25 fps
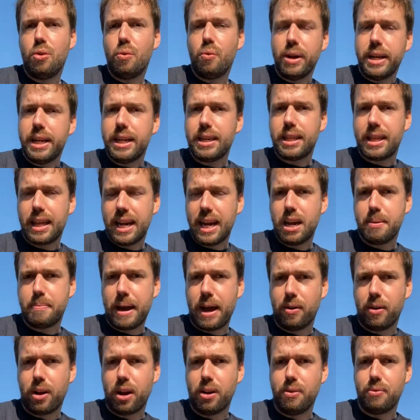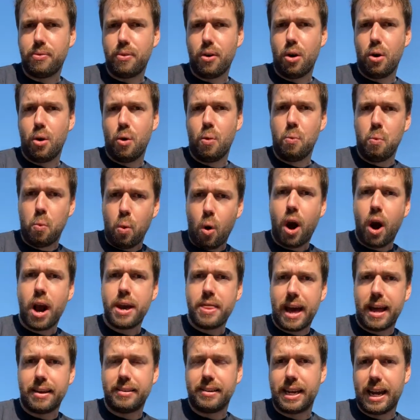we need to think about kind of why
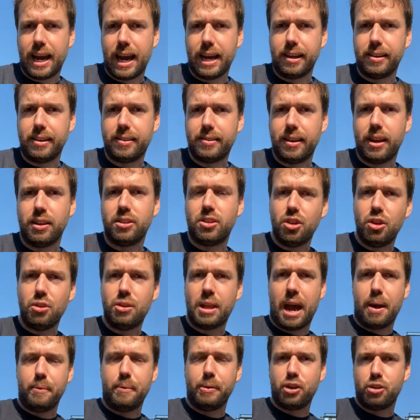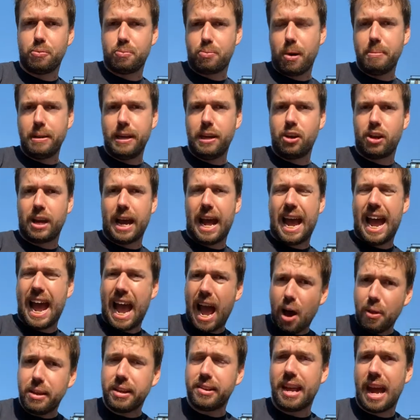that's the case, and to do that we should probably look at
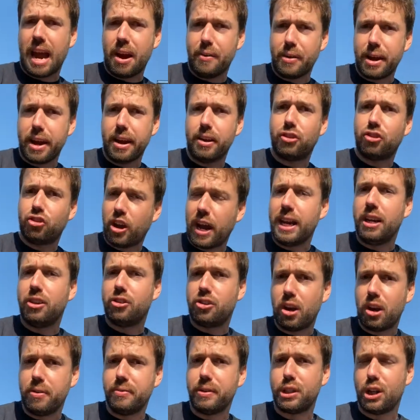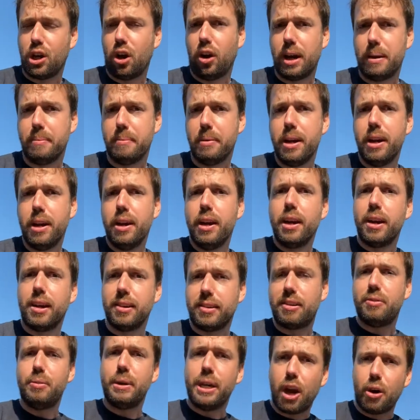how this area has changed over time, because
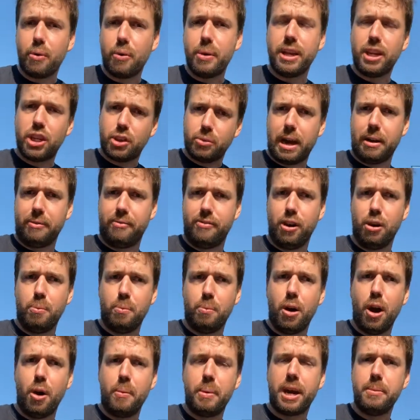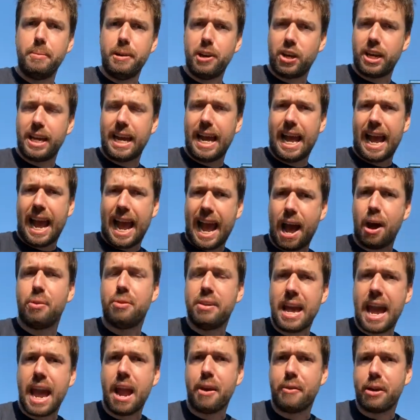as we go into our fieldwork we're going to be looking at how
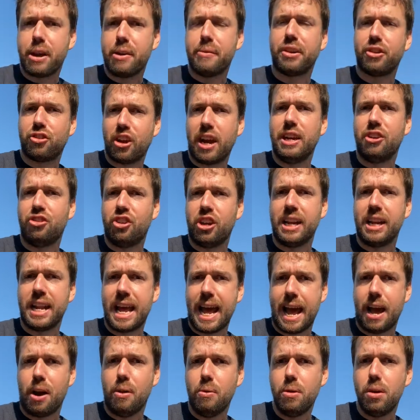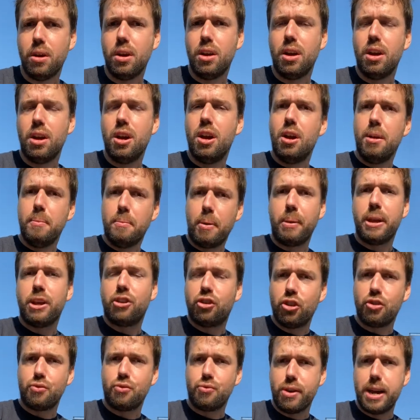the area is changing now, but we
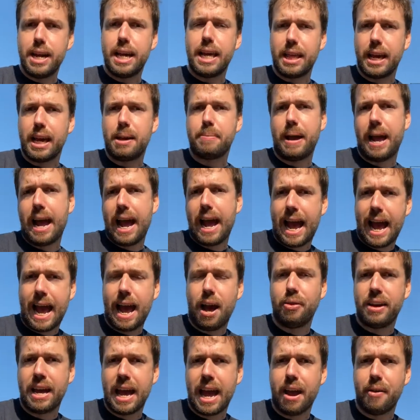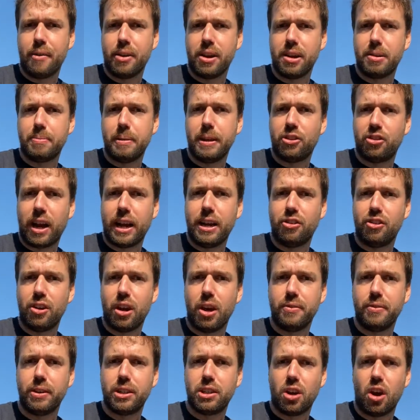should really think about how the area has been changing
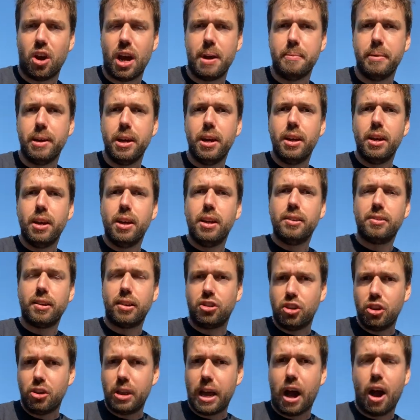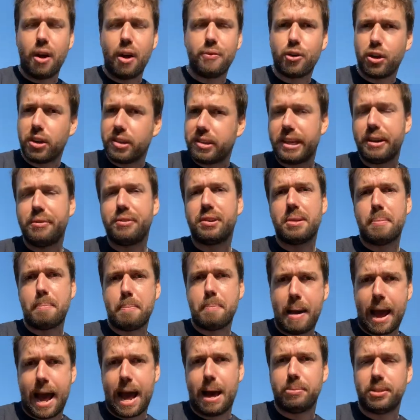over time. So to do that I've got a series of
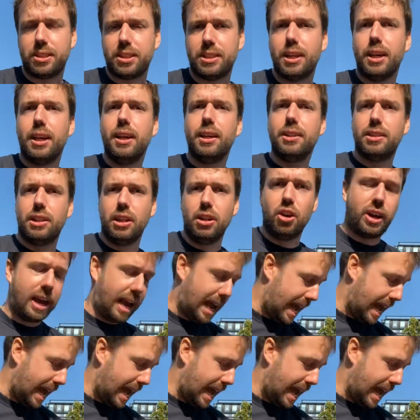maps to look at